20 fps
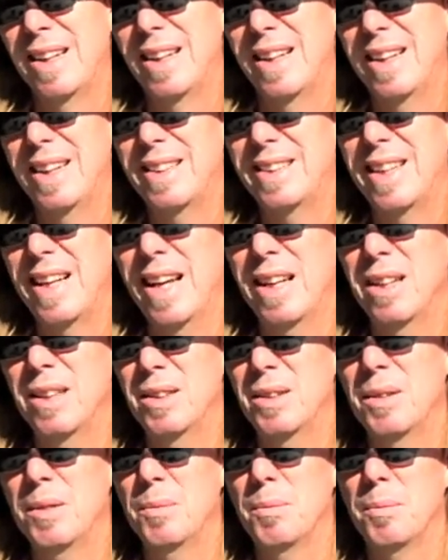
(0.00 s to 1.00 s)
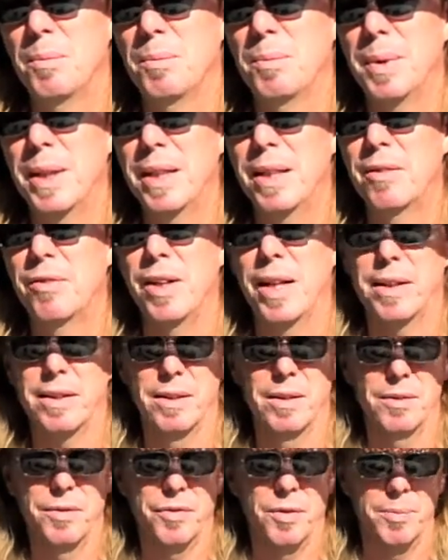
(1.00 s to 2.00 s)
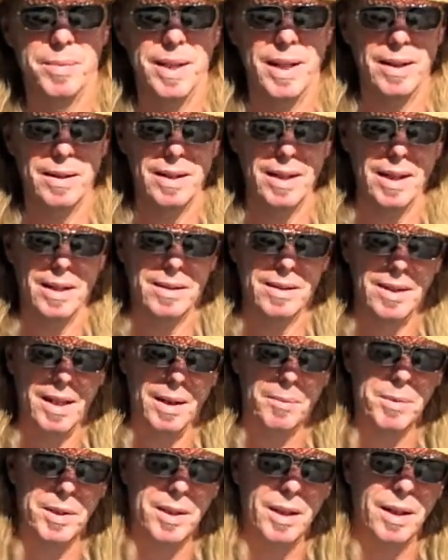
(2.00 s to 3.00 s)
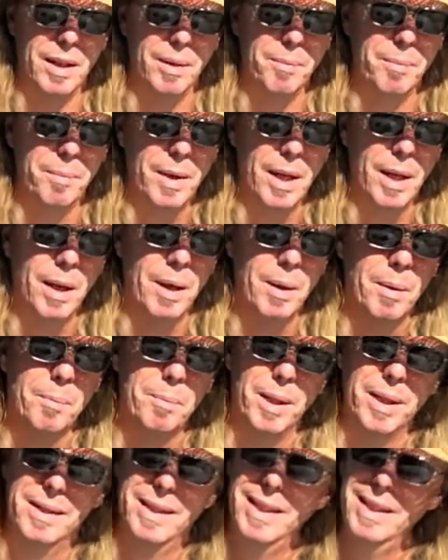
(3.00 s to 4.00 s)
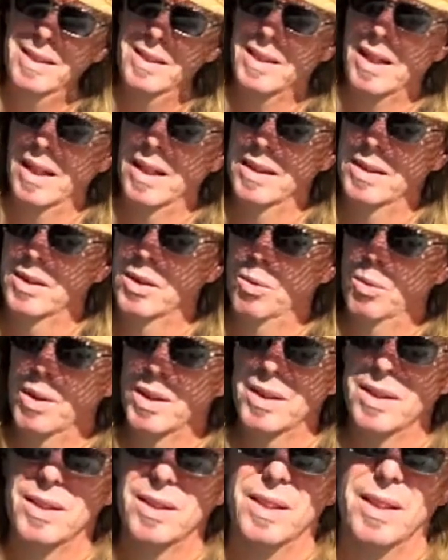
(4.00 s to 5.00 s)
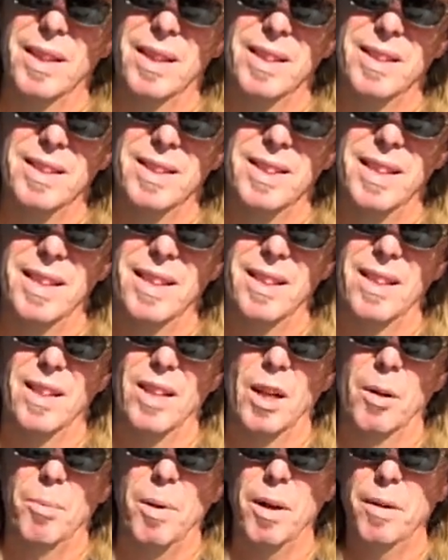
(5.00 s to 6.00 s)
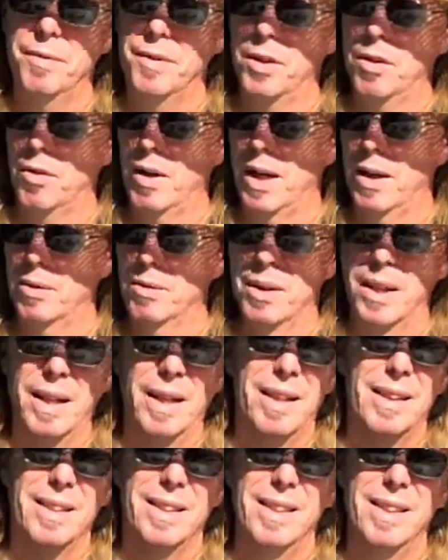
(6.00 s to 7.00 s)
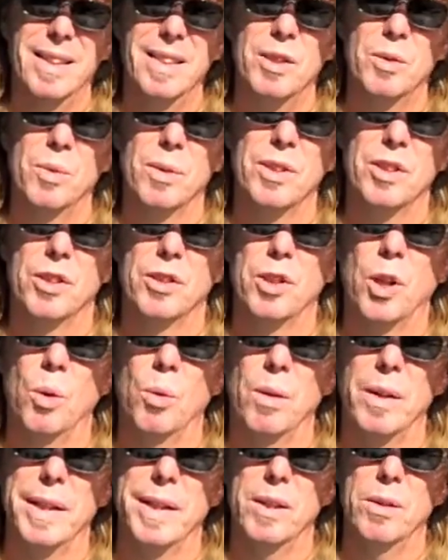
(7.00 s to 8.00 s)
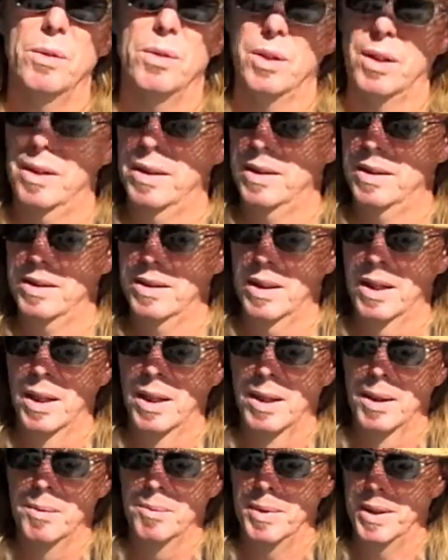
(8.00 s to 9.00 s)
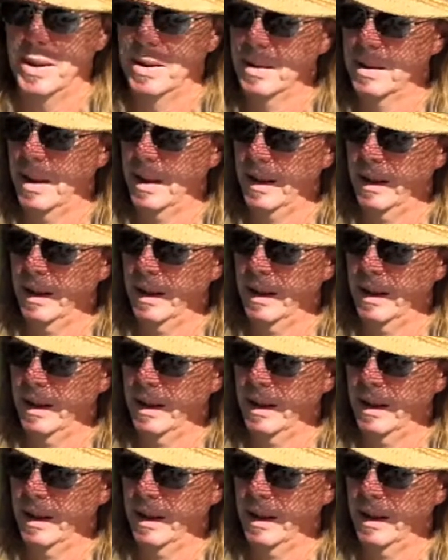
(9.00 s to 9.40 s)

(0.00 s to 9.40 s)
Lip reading: it can be effective from time to time. But these guys, the ones that sit above the ground, these ones are totally useless, because